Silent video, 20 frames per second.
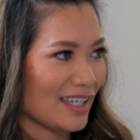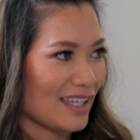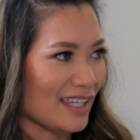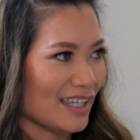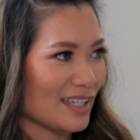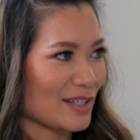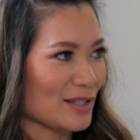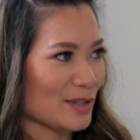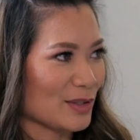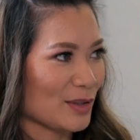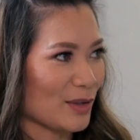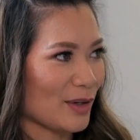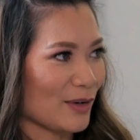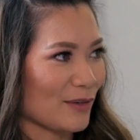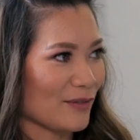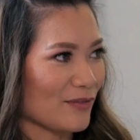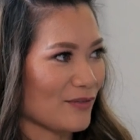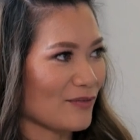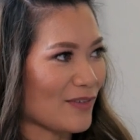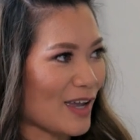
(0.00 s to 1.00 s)
is
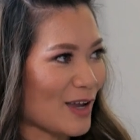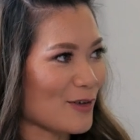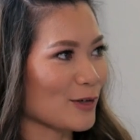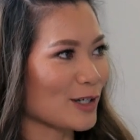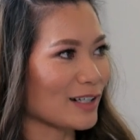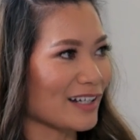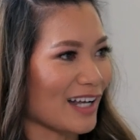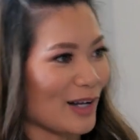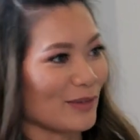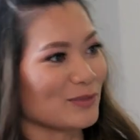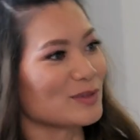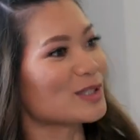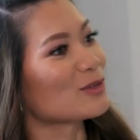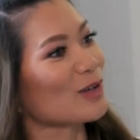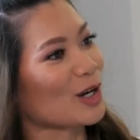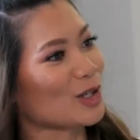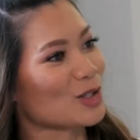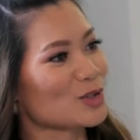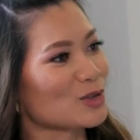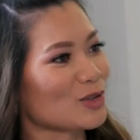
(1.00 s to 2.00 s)
your favorite healthy
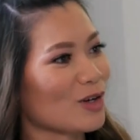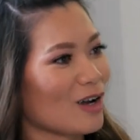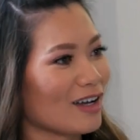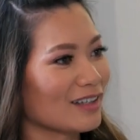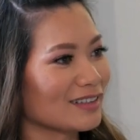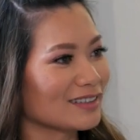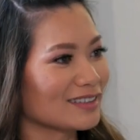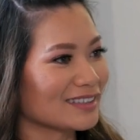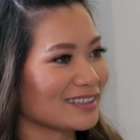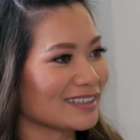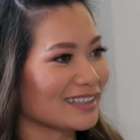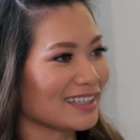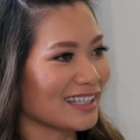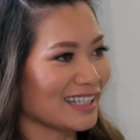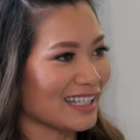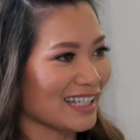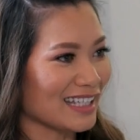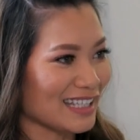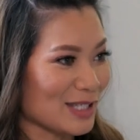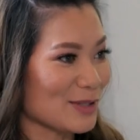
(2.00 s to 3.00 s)
restaurant
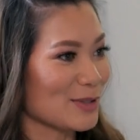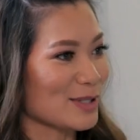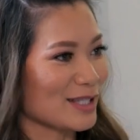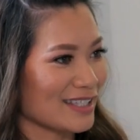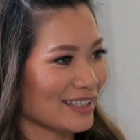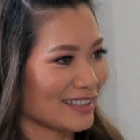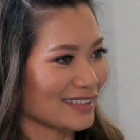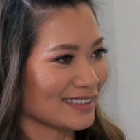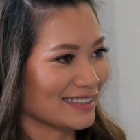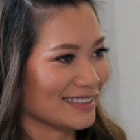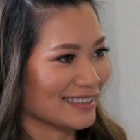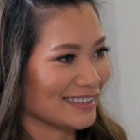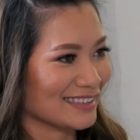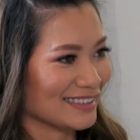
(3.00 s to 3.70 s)
in Houston?